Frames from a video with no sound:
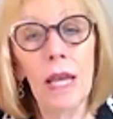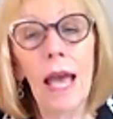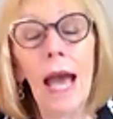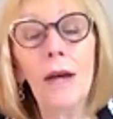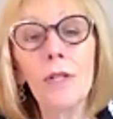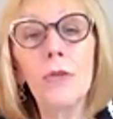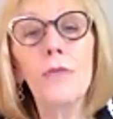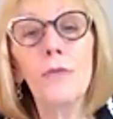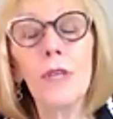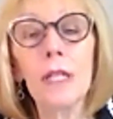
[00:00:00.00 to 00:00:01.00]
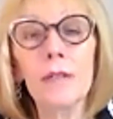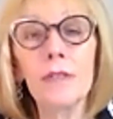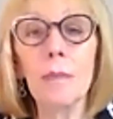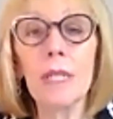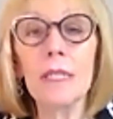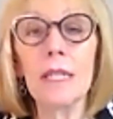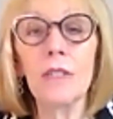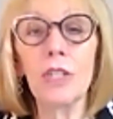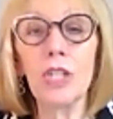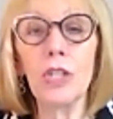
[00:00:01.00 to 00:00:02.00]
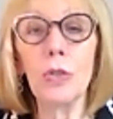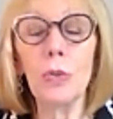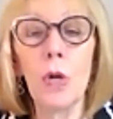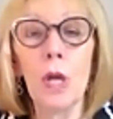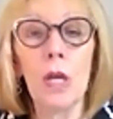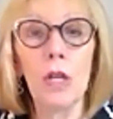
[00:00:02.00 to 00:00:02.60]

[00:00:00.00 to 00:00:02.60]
How do you feel if somebody says to you,